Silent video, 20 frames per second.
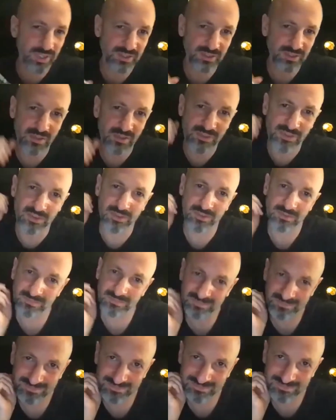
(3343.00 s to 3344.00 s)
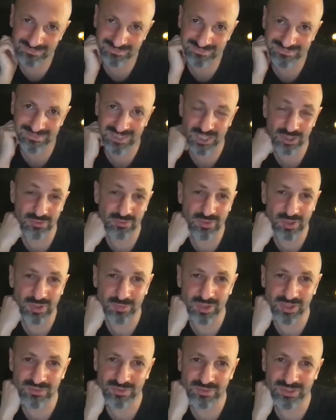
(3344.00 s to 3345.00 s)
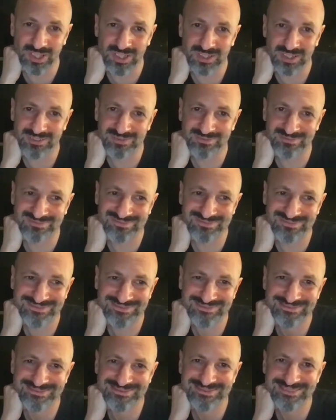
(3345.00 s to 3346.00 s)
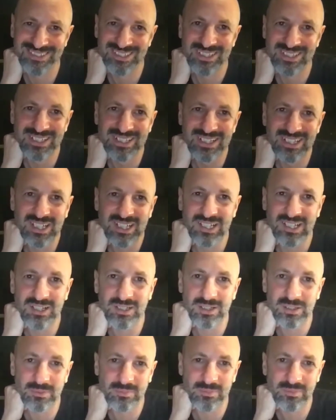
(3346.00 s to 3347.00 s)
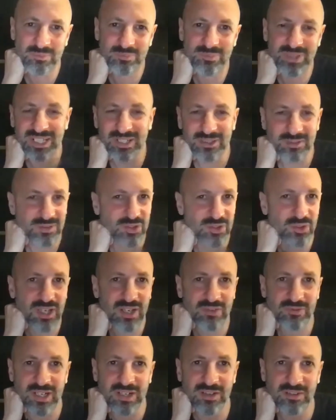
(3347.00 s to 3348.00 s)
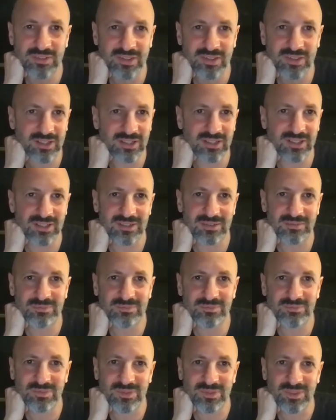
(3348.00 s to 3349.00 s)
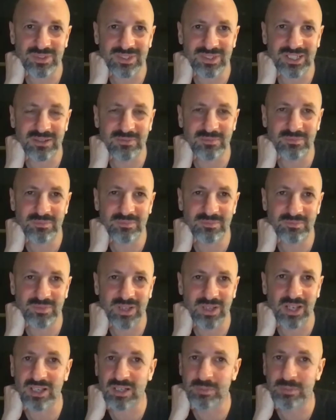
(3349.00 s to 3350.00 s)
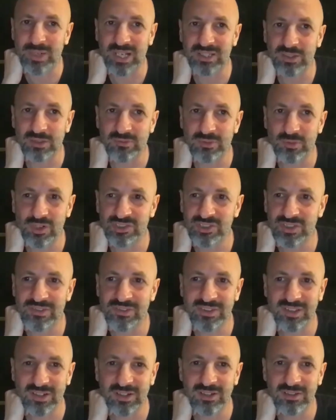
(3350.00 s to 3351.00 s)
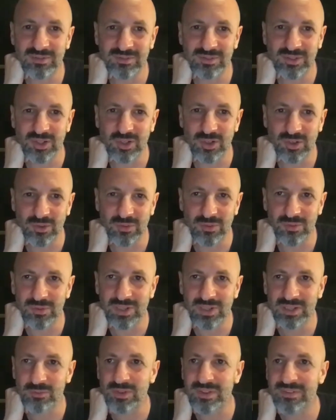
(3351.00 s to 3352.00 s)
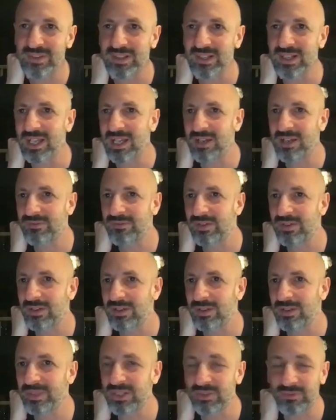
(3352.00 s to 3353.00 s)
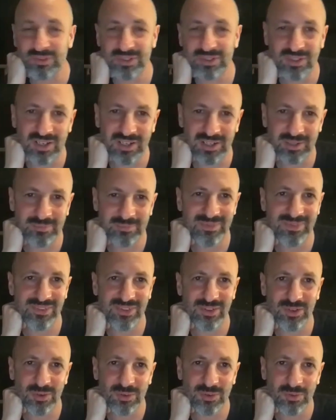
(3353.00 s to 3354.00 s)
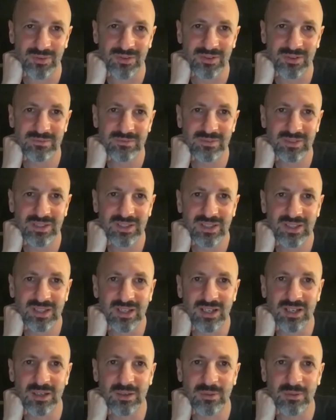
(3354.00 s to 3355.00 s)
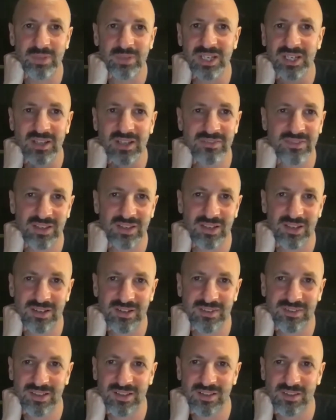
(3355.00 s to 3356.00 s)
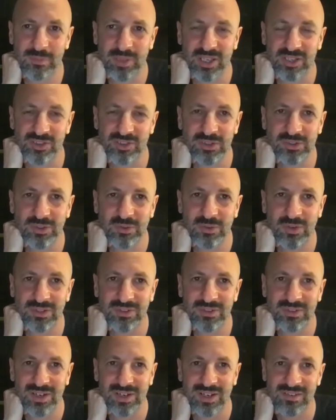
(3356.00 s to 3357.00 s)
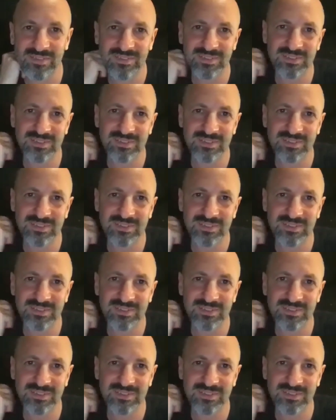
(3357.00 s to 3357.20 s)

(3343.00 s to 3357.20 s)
answer. Thank you very much for that. Miry, do you have anything? I got plenty of questions still to go, and we still have a bit of a time. So, Miry, is anything special you want to ask?